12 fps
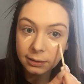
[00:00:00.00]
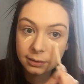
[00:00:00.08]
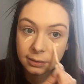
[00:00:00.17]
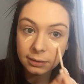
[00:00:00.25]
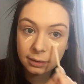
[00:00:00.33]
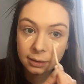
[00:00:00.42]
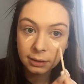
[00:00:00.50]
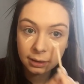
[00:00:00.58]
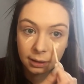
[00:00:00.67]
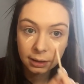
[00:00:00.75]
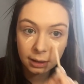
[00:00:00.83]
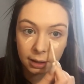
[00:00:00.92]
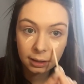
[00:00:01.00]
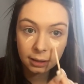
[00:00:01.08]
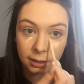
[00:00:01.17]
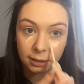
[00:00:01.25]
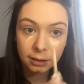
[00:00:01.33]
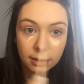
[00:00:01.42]
eyes,
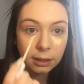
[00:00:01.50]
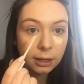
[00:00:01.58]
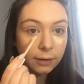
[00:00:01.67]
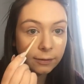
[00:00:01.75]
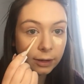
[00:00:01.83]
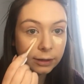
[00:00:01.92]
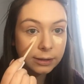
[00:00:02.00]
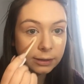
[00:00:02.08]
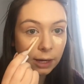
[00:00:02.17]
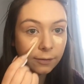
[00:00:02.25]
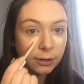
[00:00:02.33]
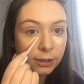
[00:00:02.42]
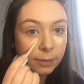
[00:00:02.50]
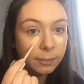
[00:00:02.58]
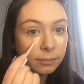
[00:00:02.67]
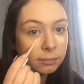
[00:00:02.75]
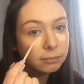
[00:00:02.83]
and I find this covers up.